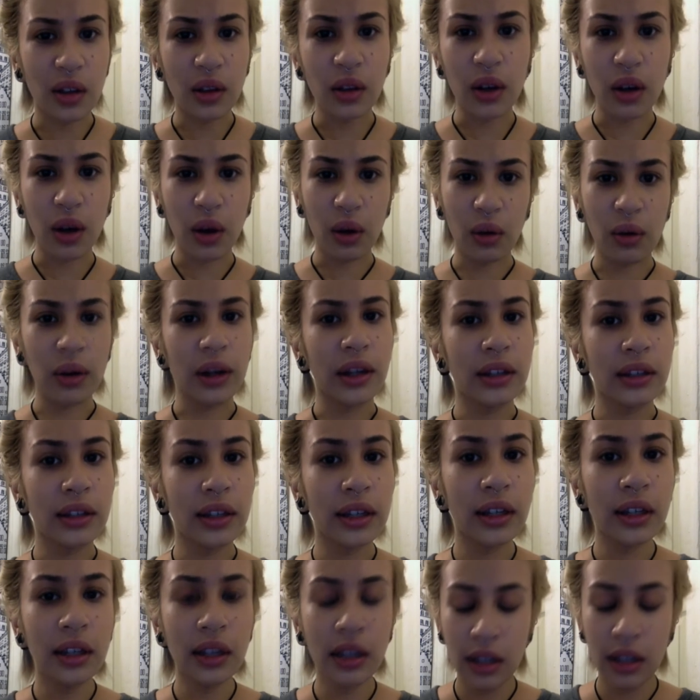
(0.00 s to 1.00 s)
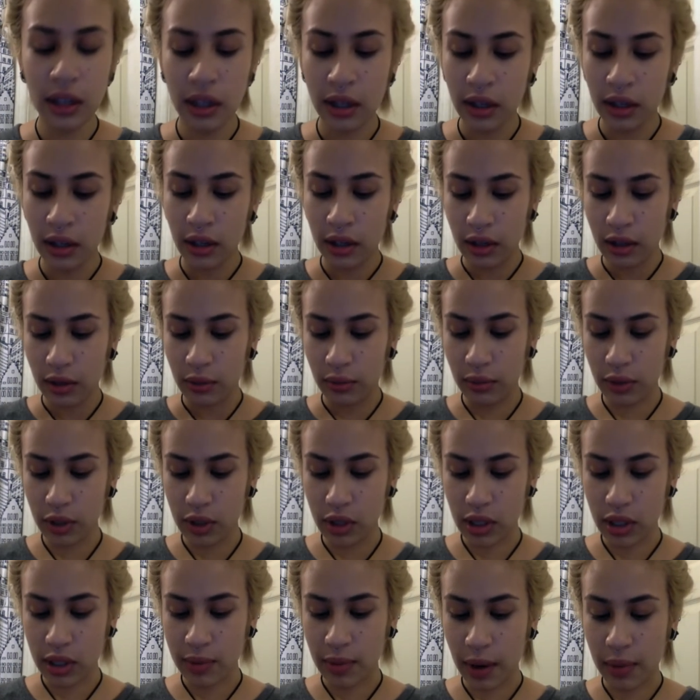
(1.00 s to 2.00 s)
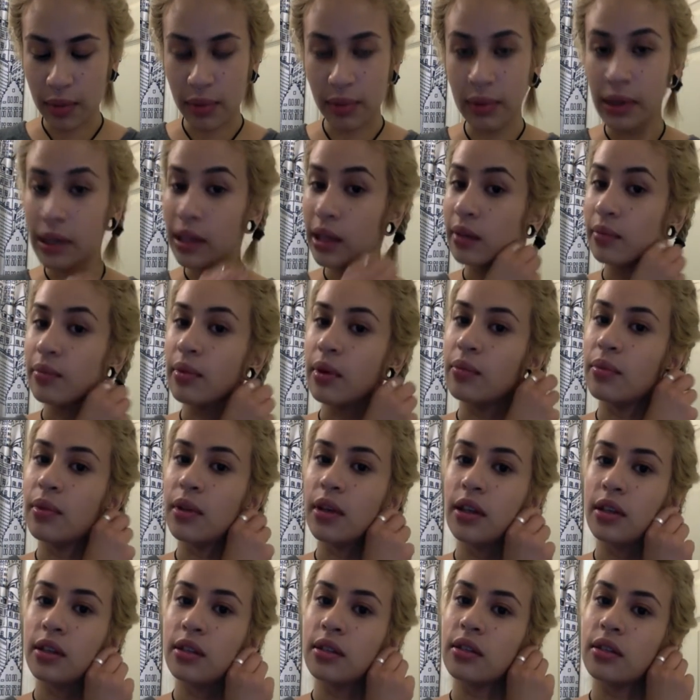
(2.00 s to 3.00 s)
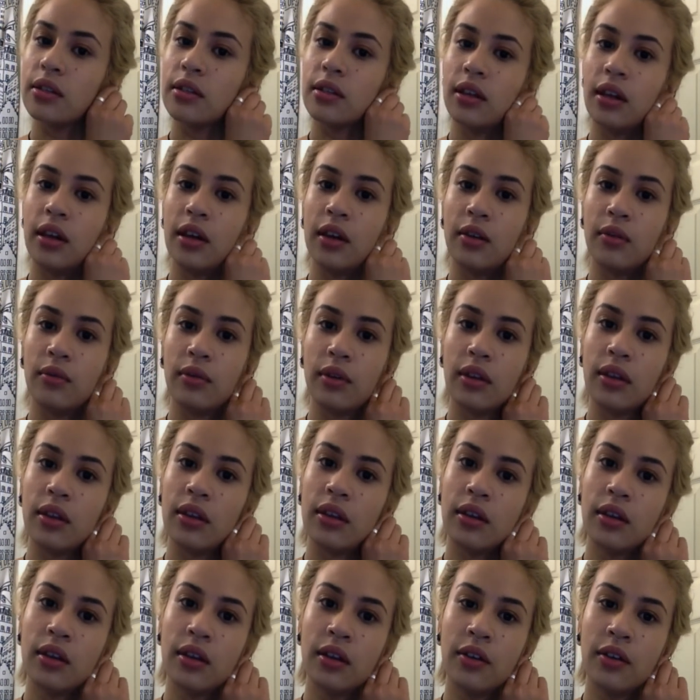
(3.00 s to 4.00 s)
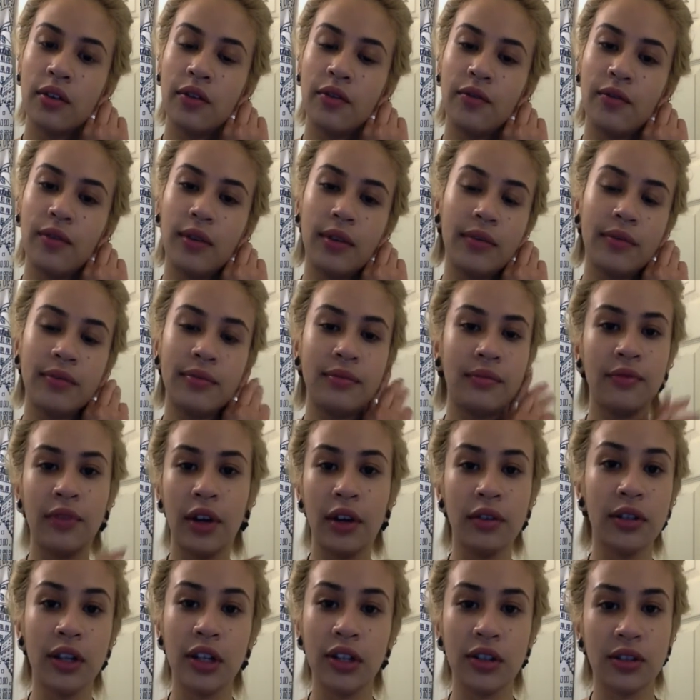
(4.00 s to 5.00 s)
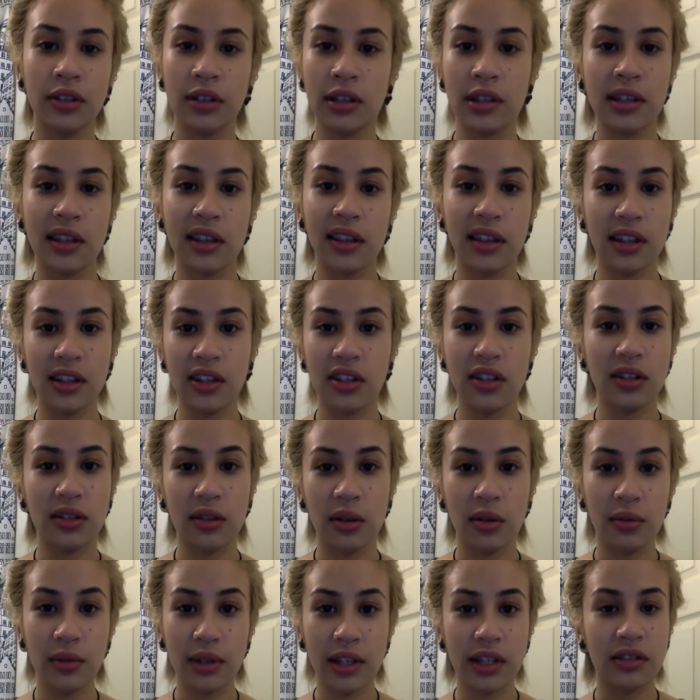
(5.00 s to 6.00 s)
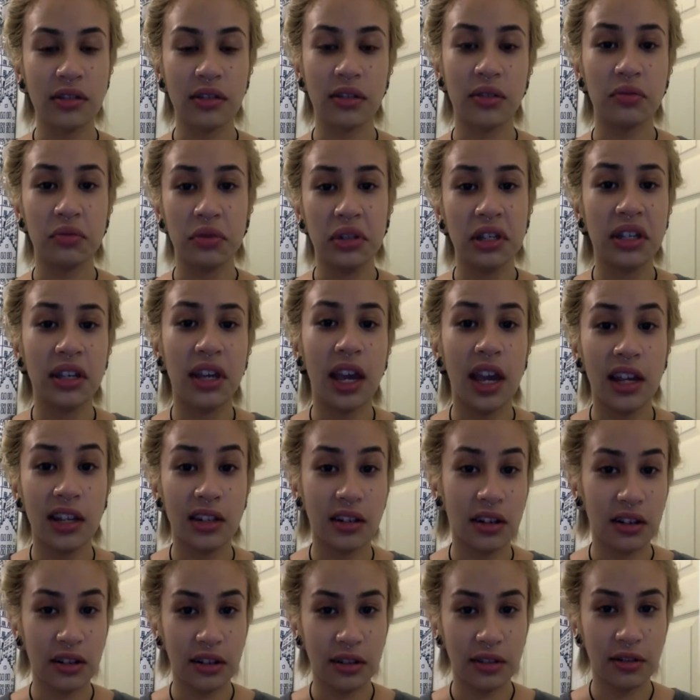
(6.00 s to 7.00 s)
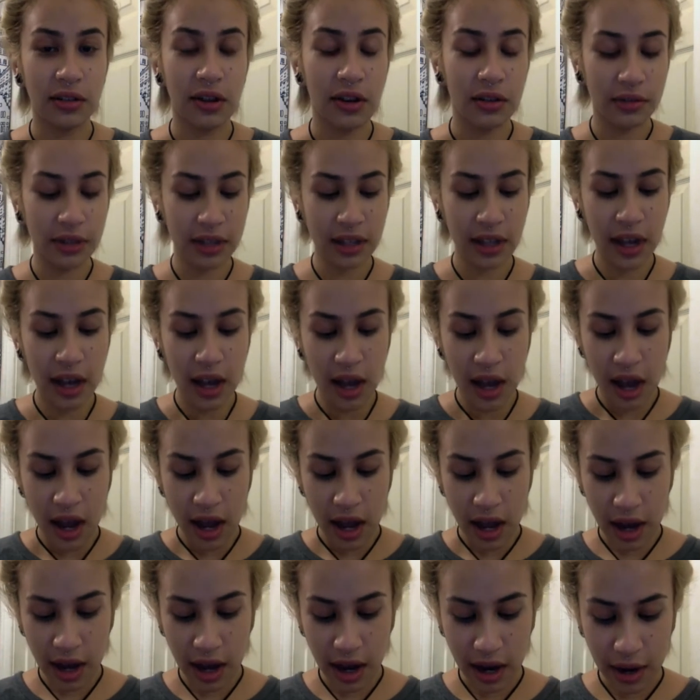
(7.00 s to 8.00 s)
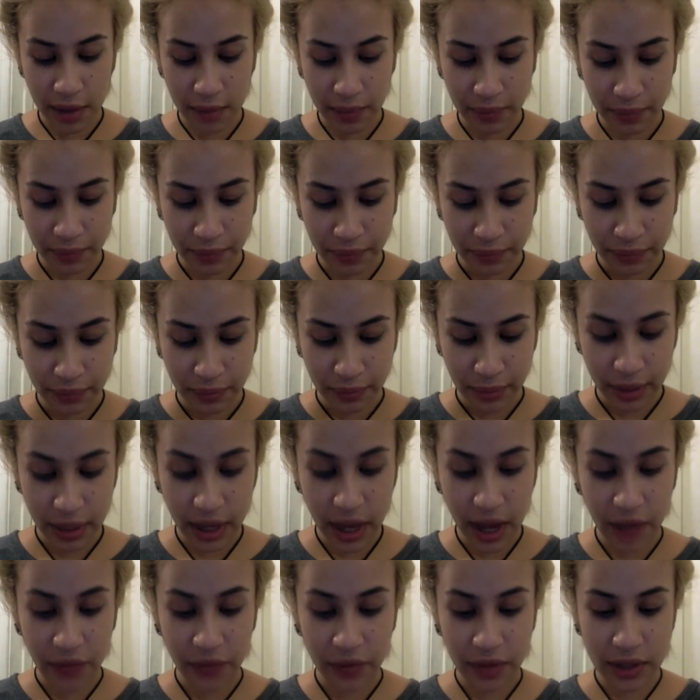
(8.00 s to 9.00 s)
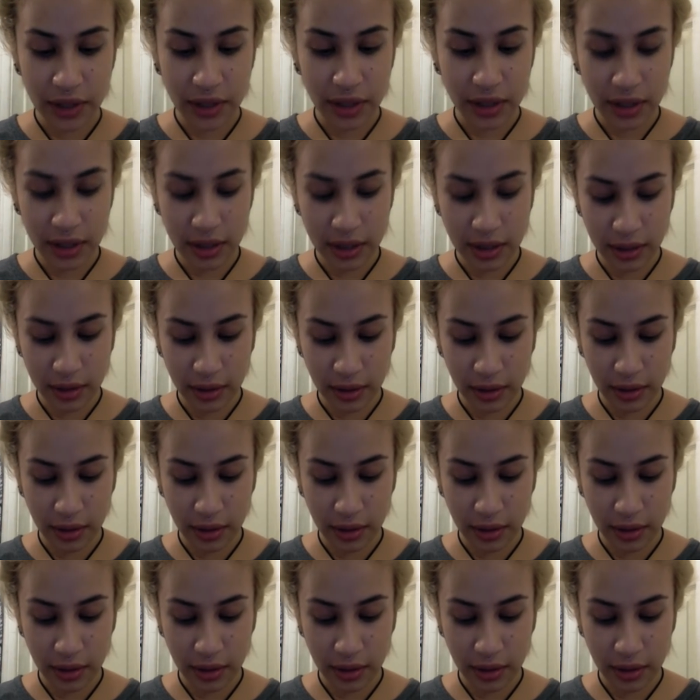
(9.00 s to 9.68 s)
look oily, which is probably like my biggest thing with foundations, that they just always looked really caked on and gross. But yeah, this is